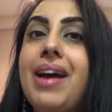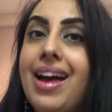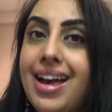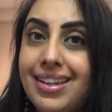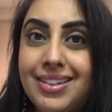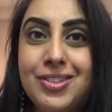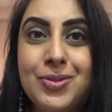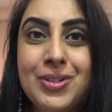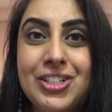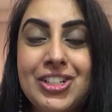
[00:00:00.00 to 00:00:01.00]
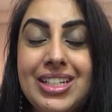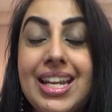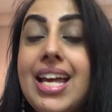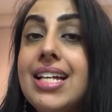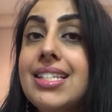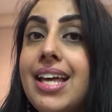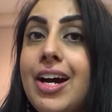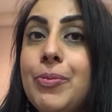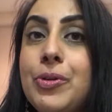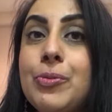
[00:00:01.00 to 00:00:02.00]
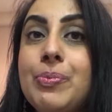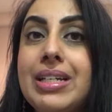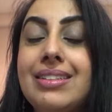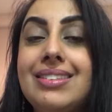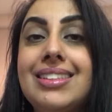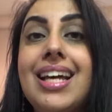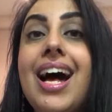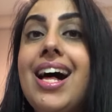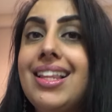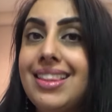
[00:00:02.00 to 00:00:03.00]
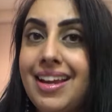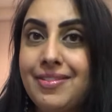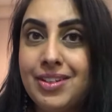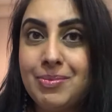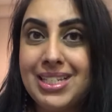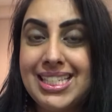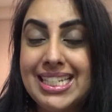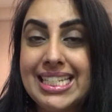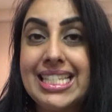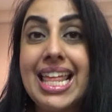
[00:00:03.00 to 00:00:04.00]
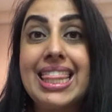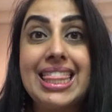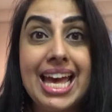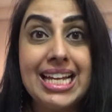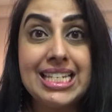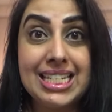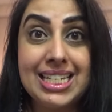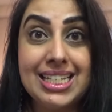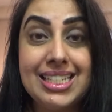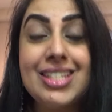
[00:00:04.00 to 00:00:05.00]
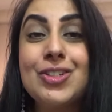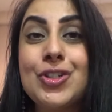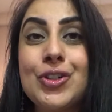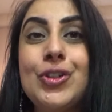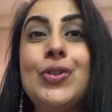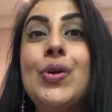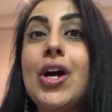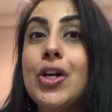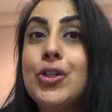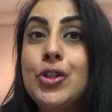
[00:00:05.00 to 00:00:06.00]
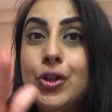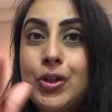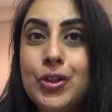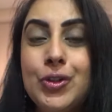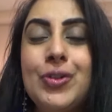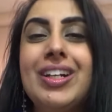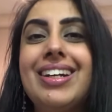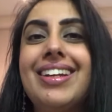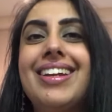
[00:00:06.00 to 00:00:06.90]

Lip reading: and intuition to help you build a life in business that is true to you,